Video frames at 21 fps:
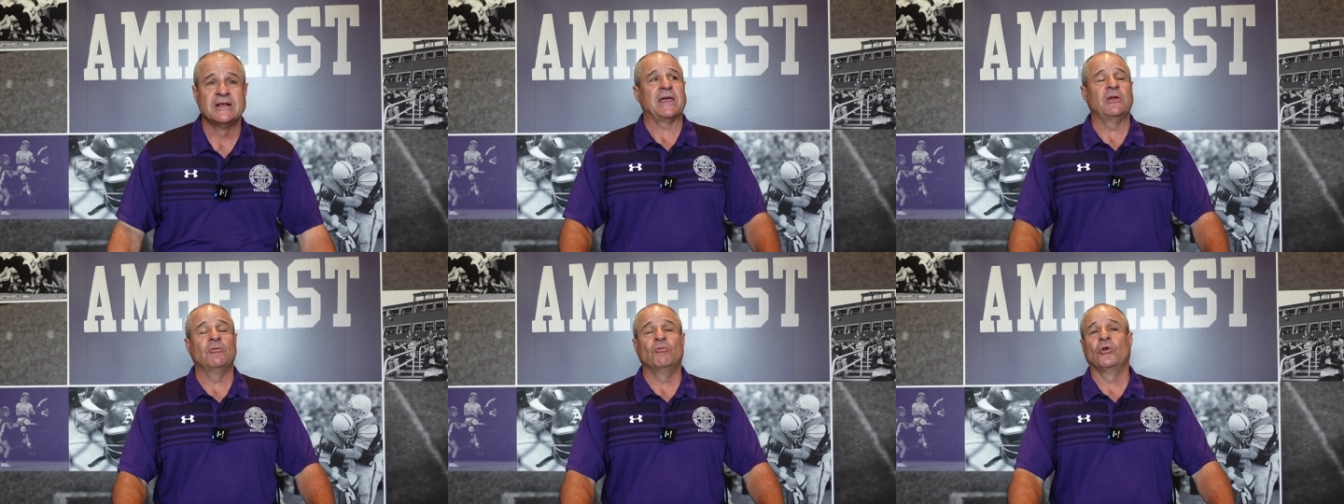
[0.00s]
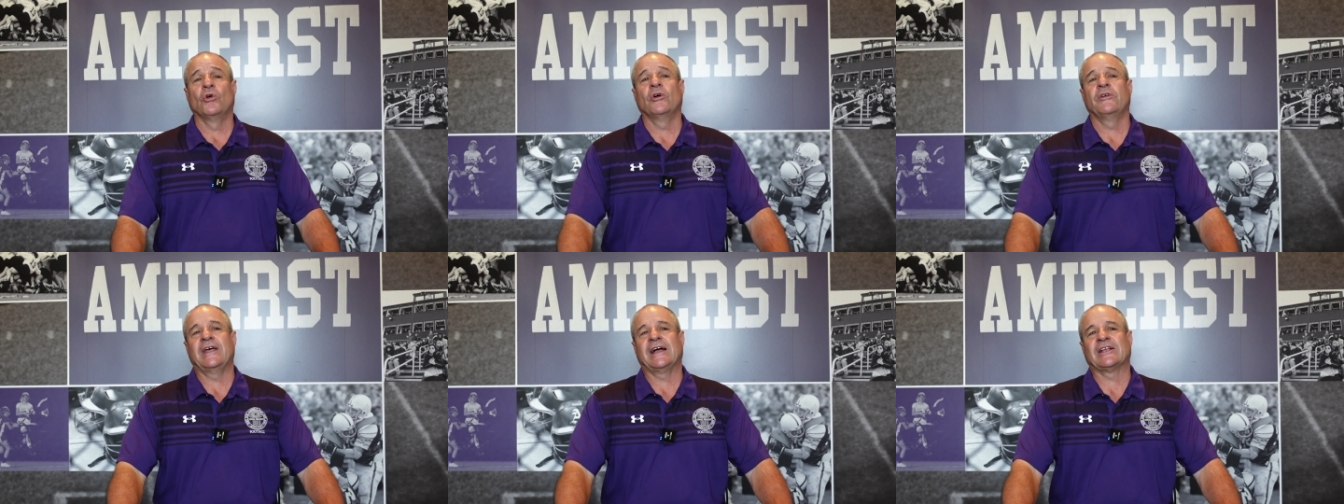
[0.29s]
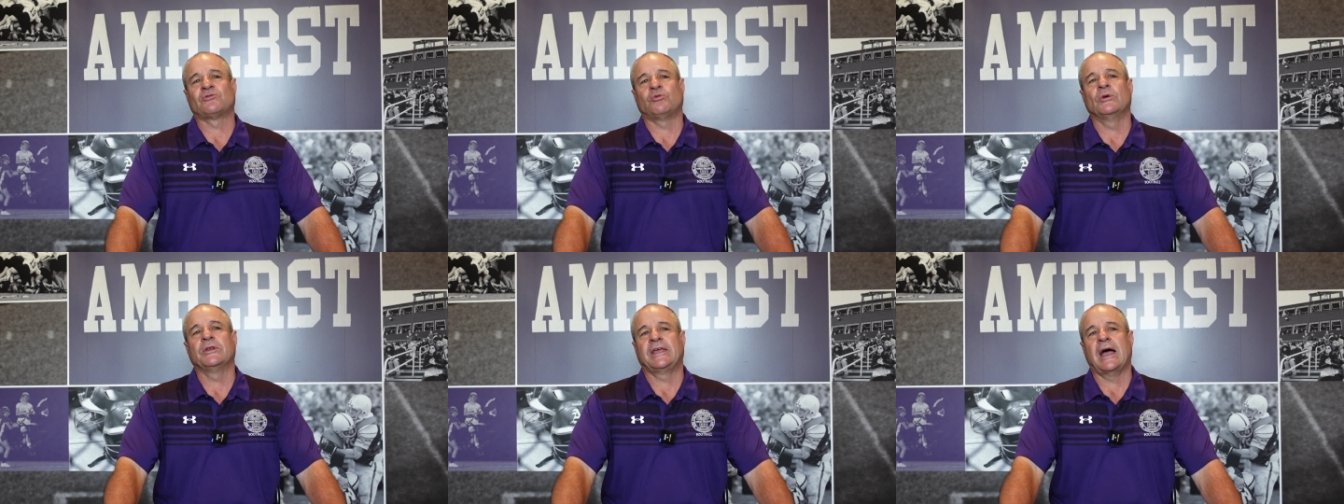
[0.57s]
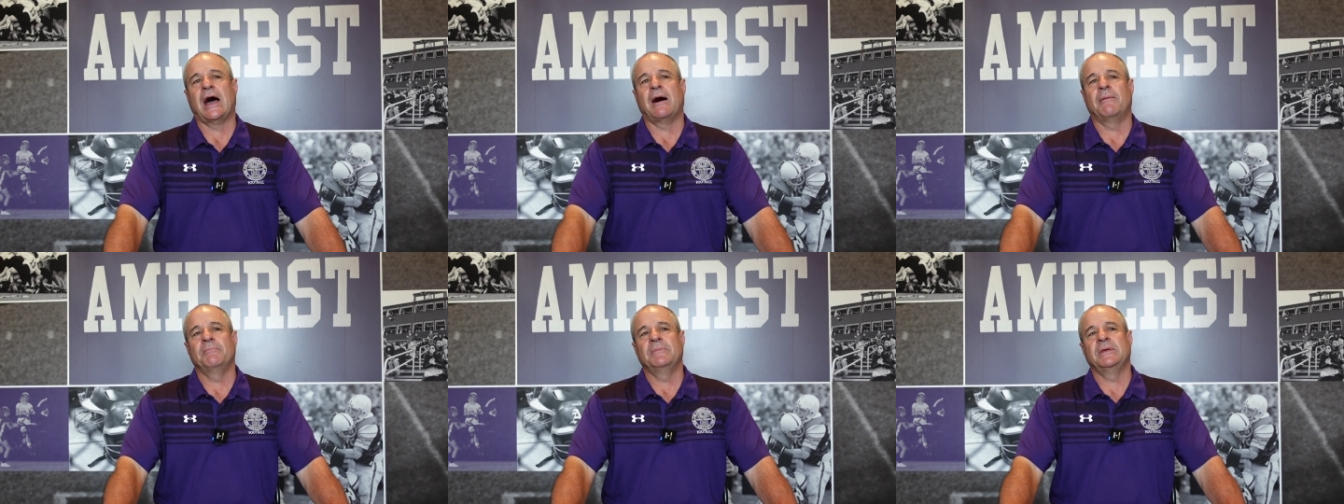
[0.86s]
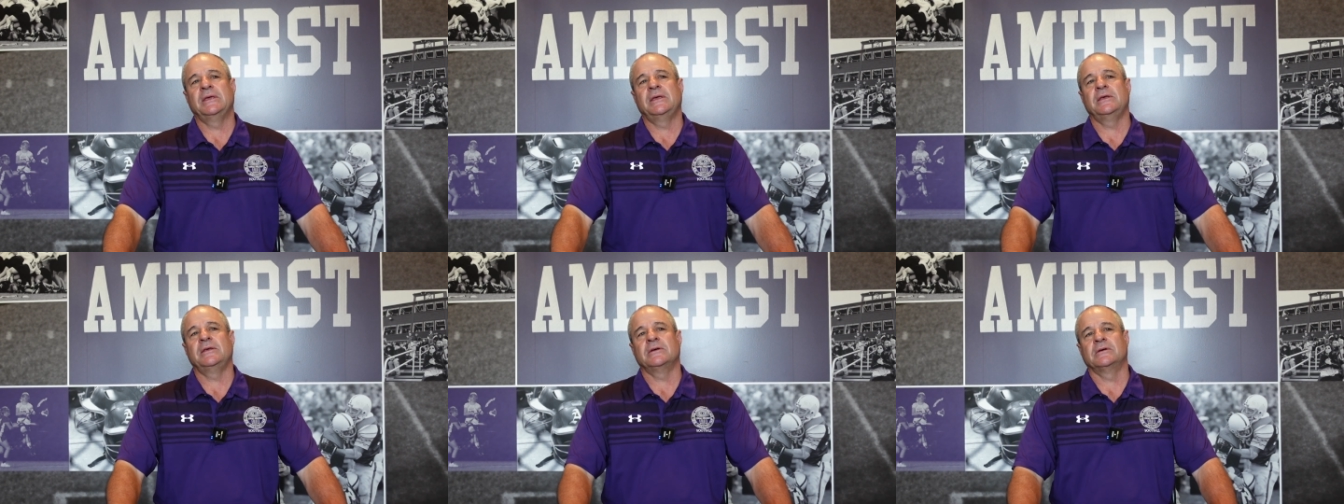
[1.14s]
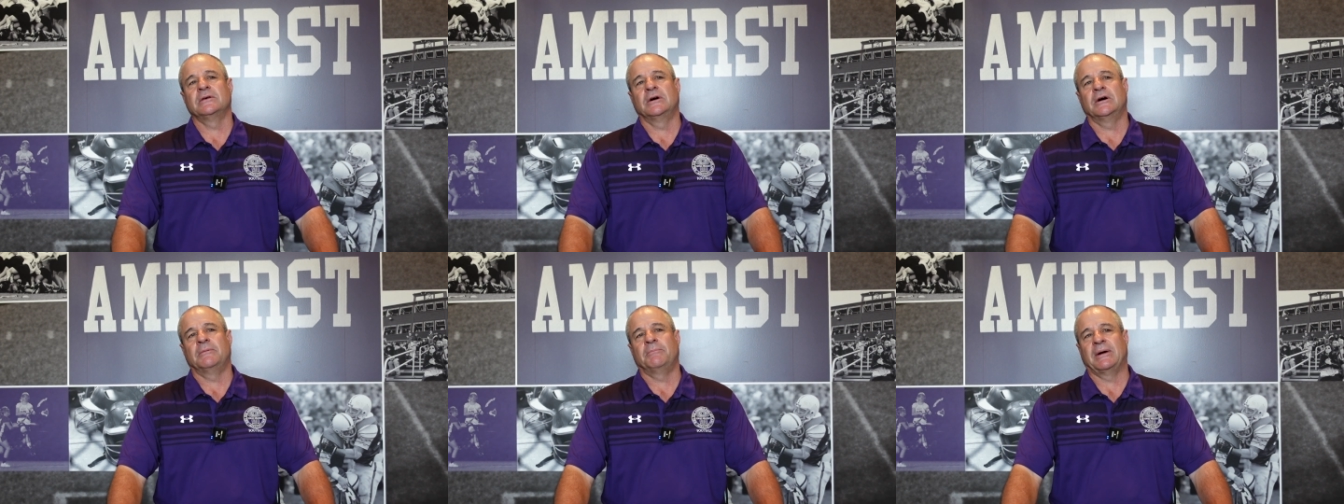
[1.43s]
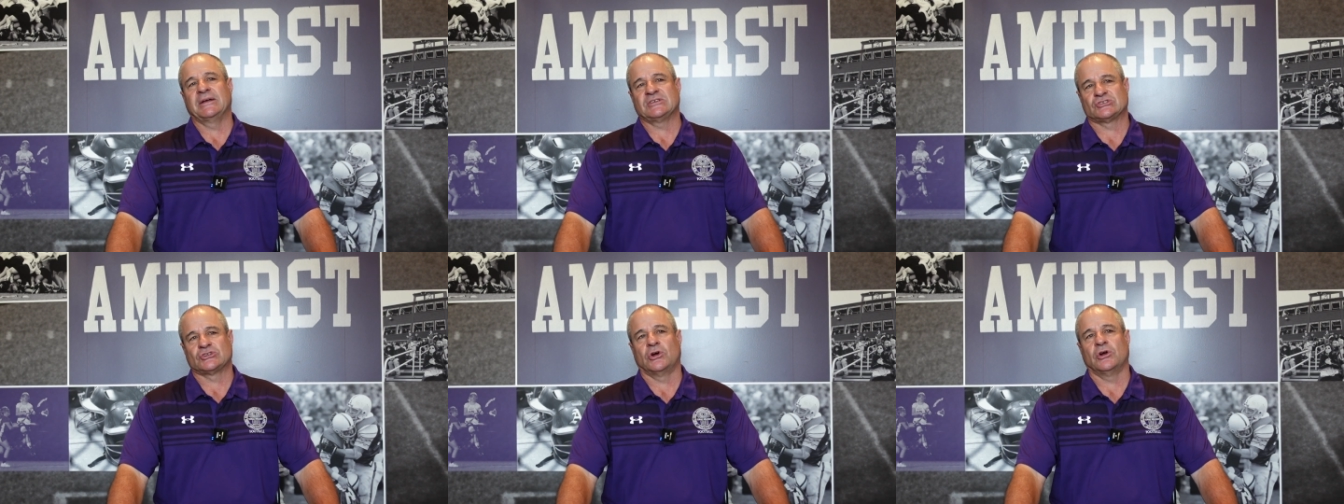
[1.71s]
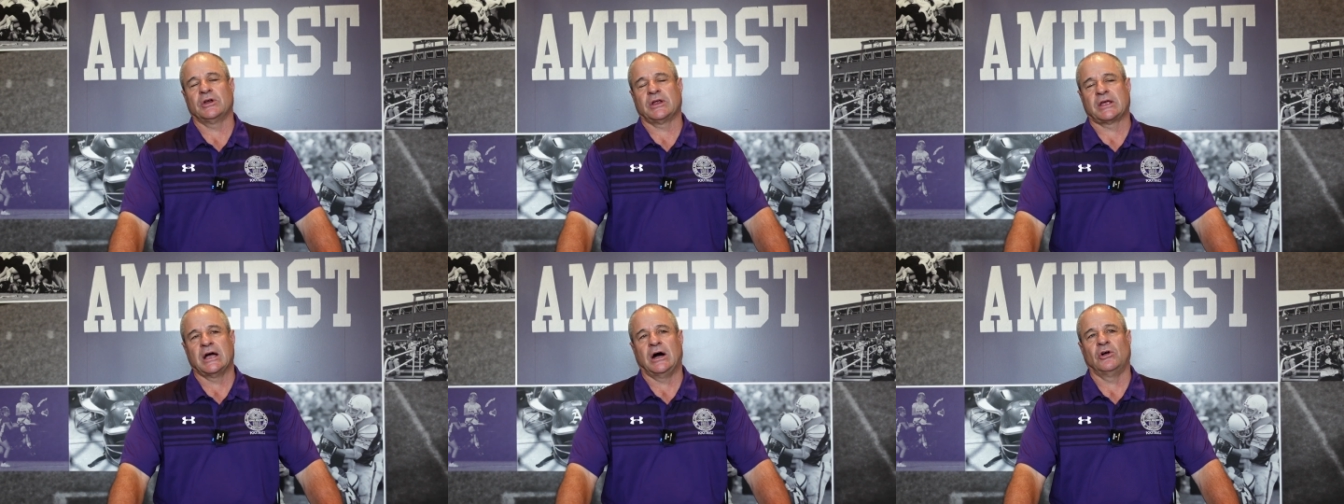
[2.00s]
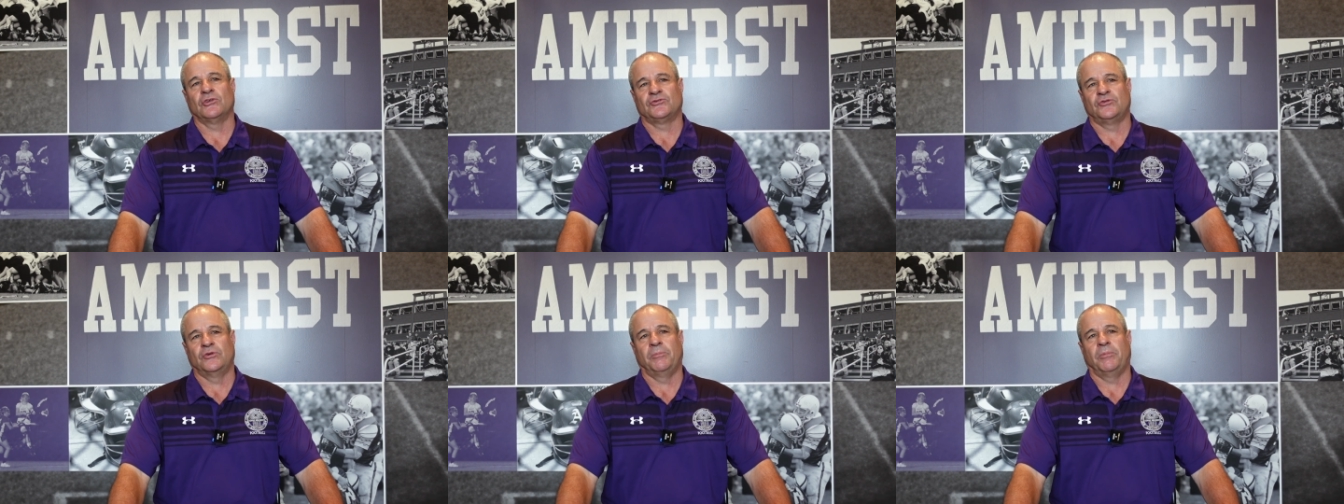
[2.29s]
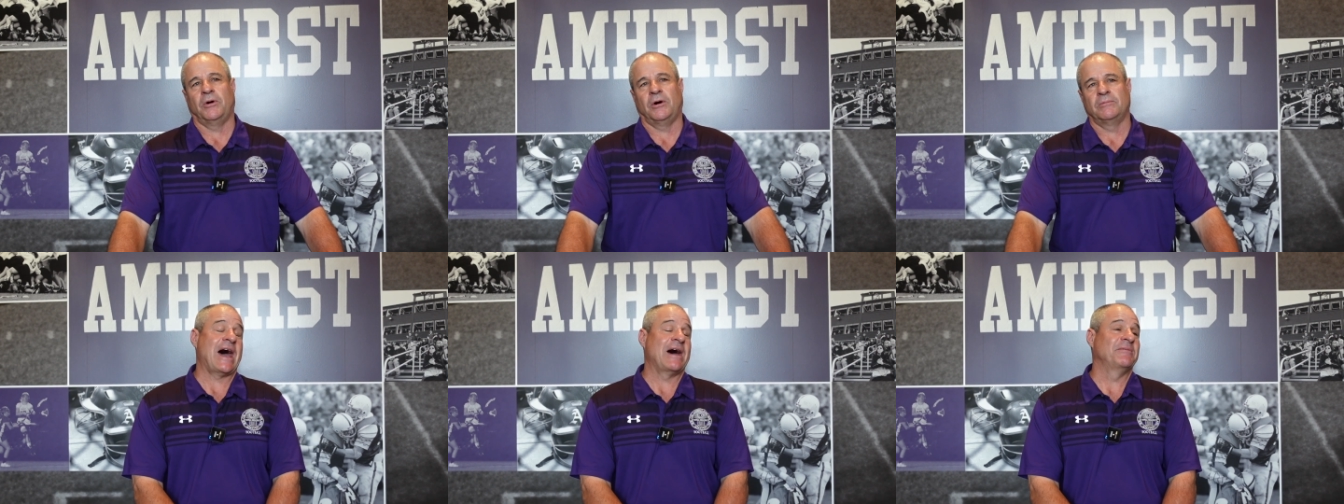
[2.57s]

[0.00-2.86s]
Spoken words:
and really that's what got me my start in college football.